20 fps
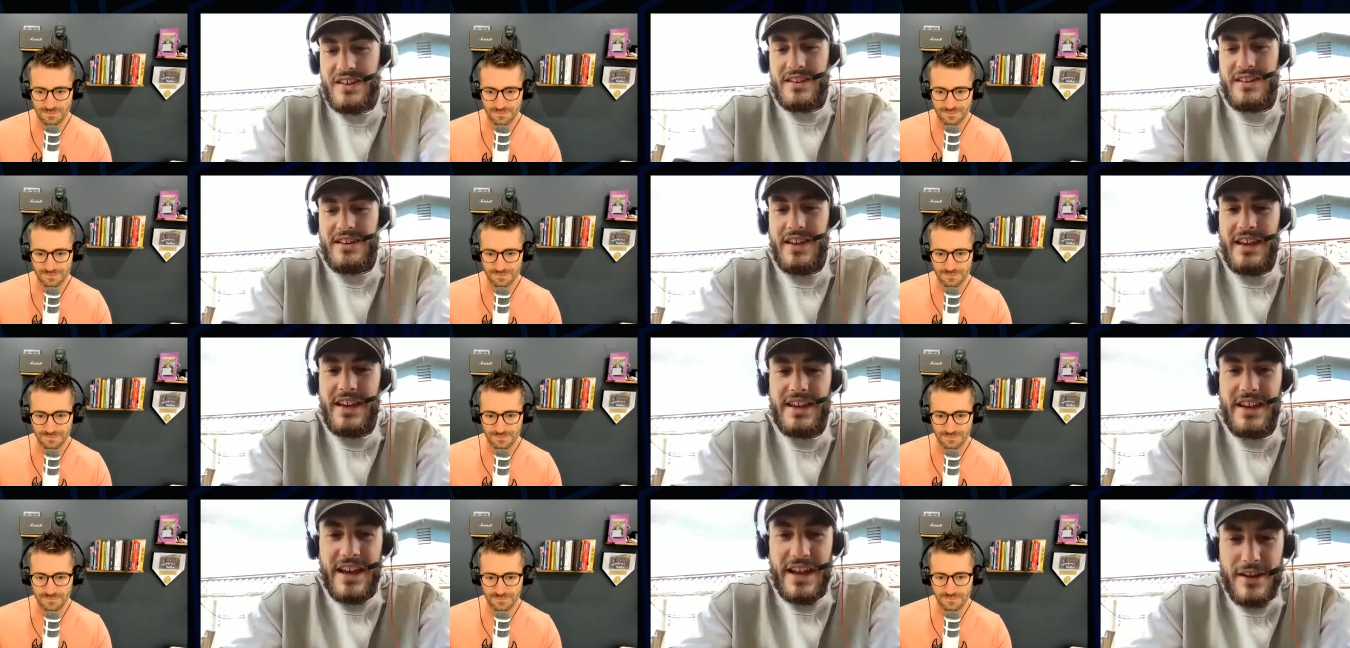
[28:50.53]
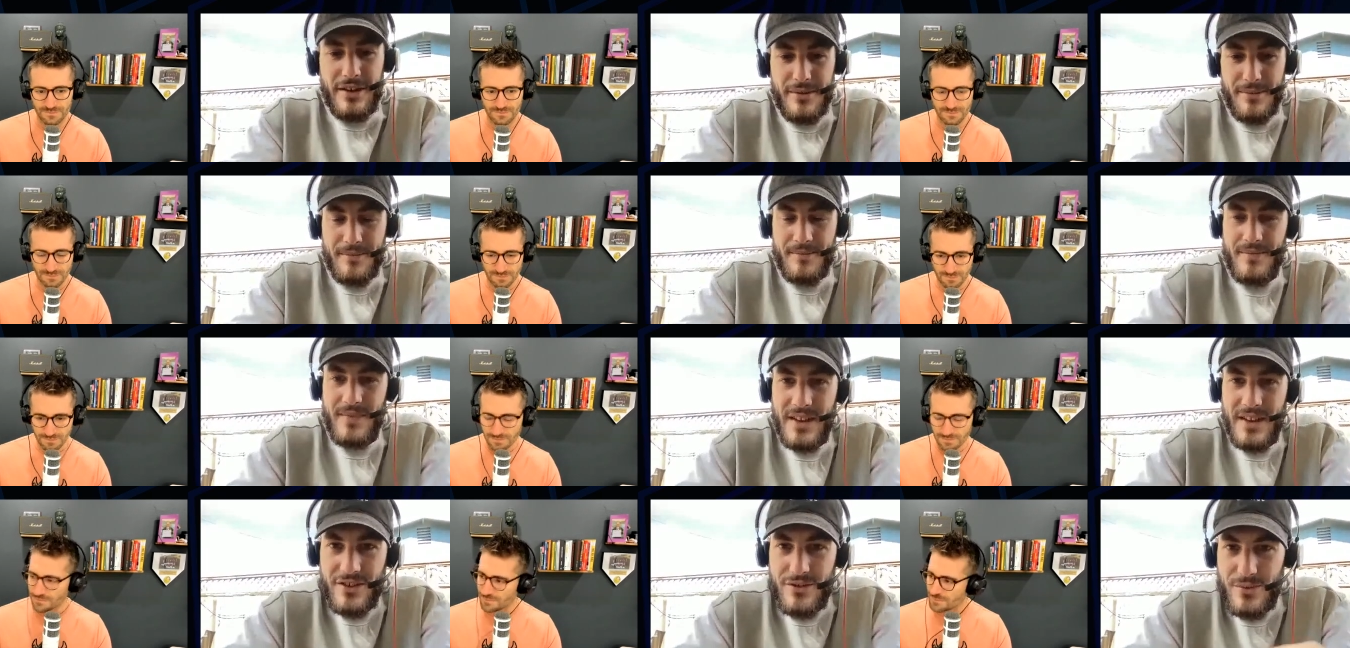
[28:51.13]
Speaker 1: Hey, Adam.
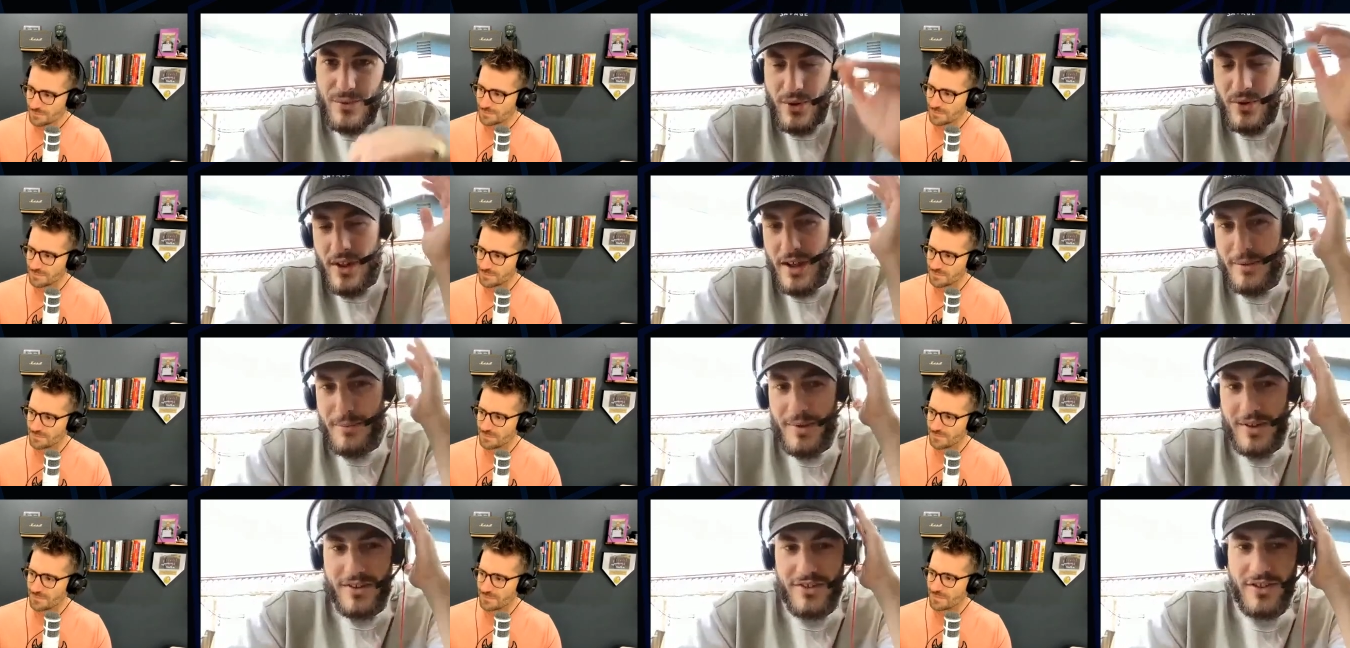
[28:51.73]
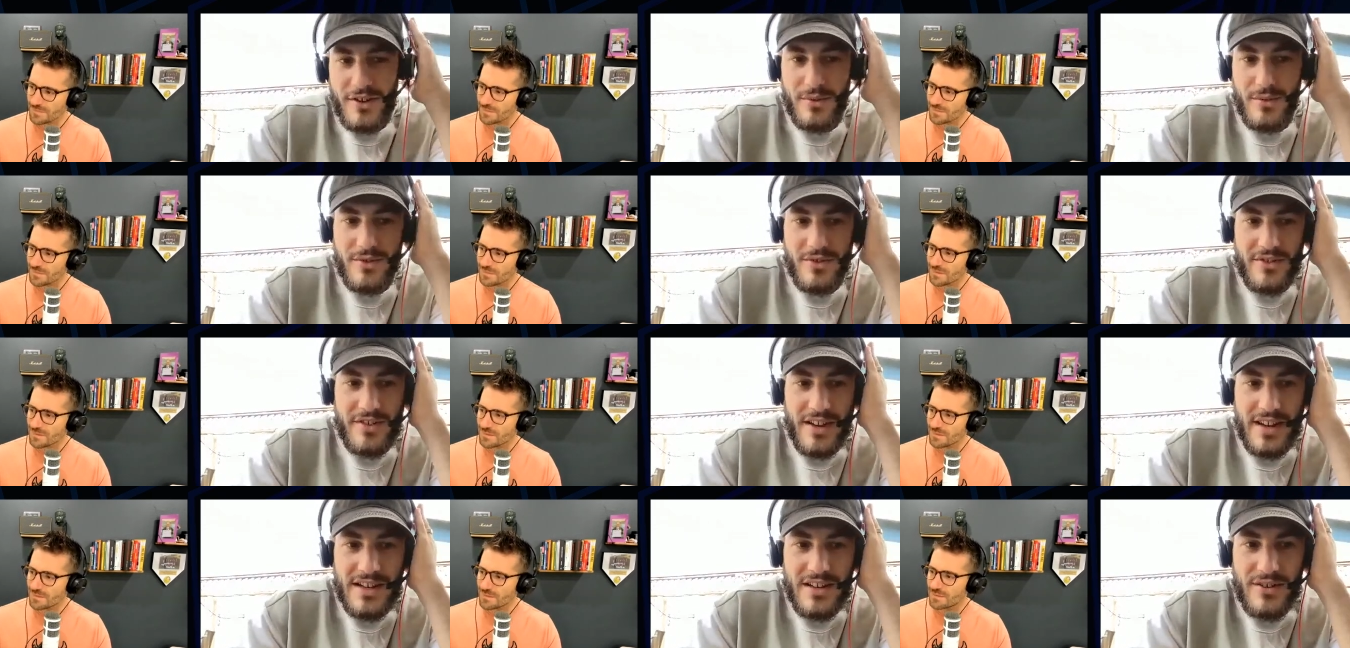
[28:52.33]
It's Ronen Pessar with
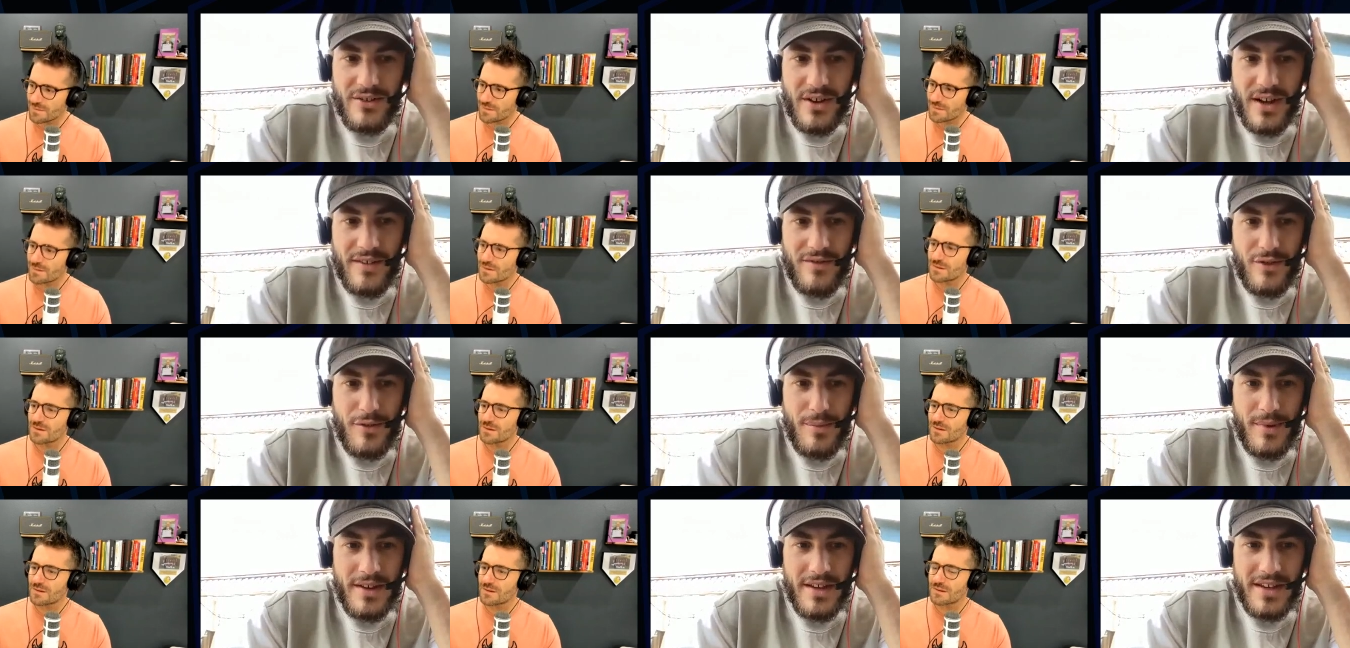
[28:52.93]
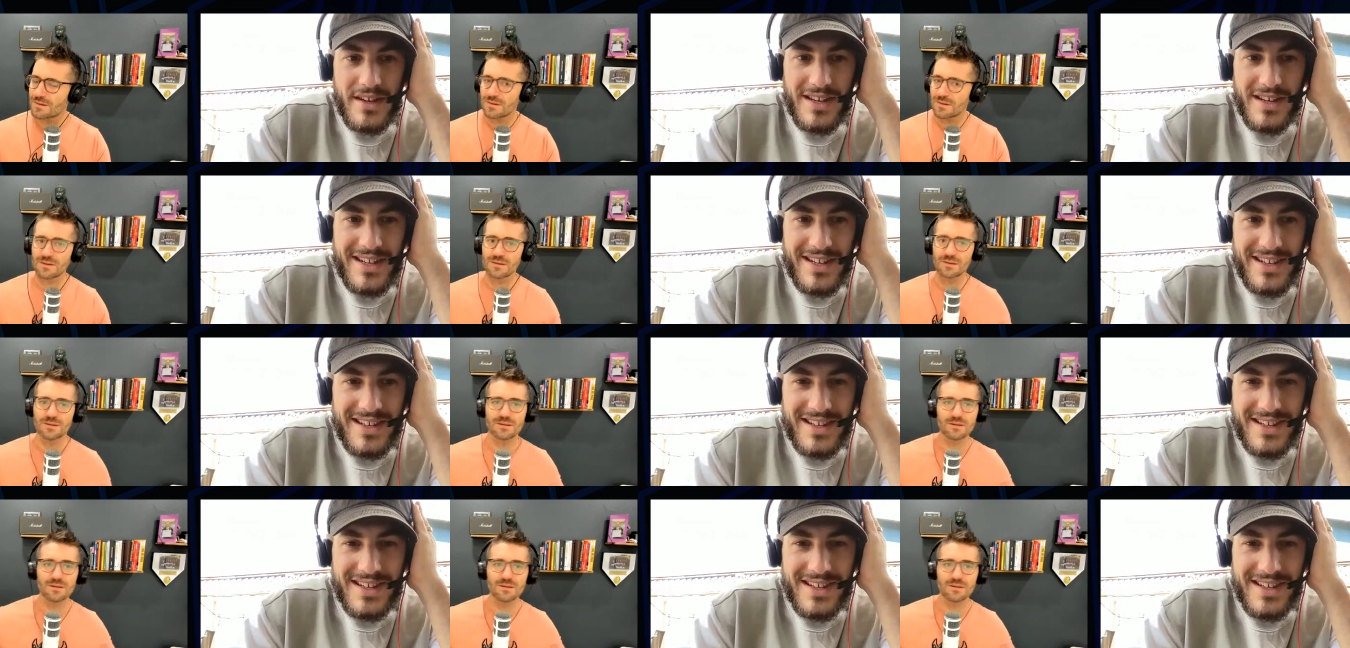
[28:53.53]
Stylo. How have you been?